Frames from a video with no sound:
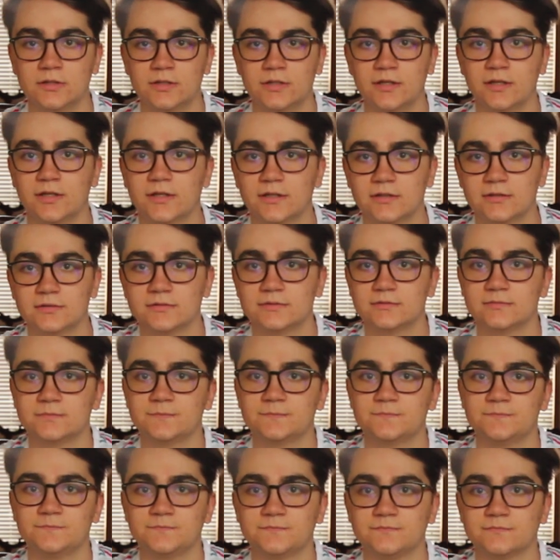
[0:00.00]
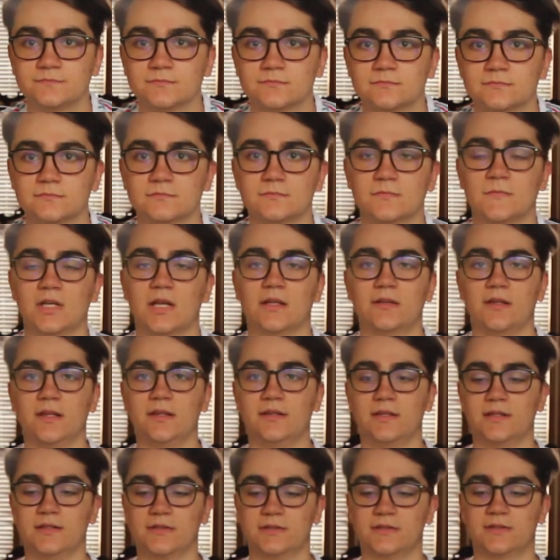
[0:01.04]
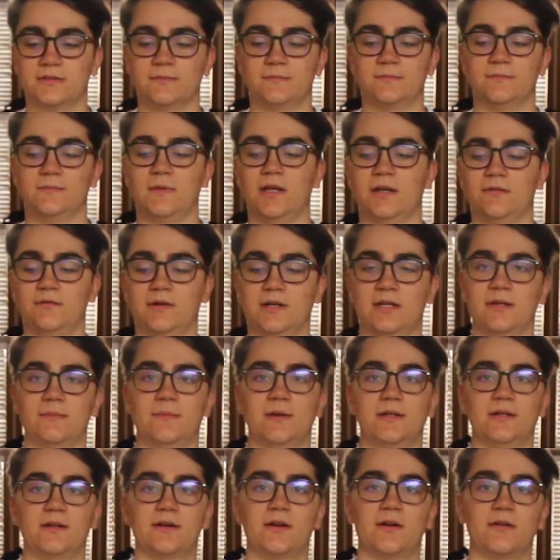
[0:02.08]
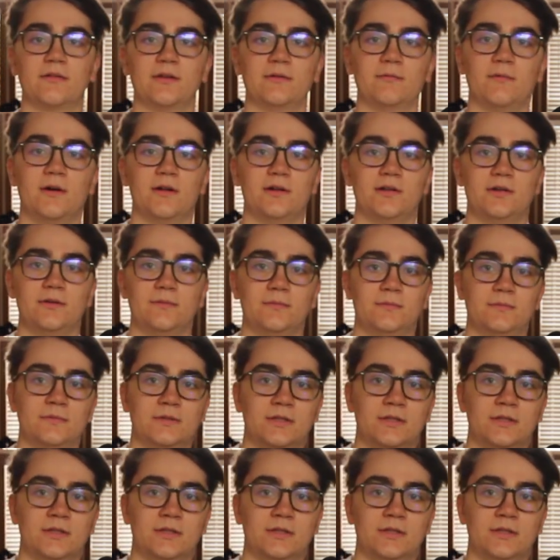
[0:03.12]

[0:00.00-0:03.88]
yeah, I like this. I recommend Kirkland water.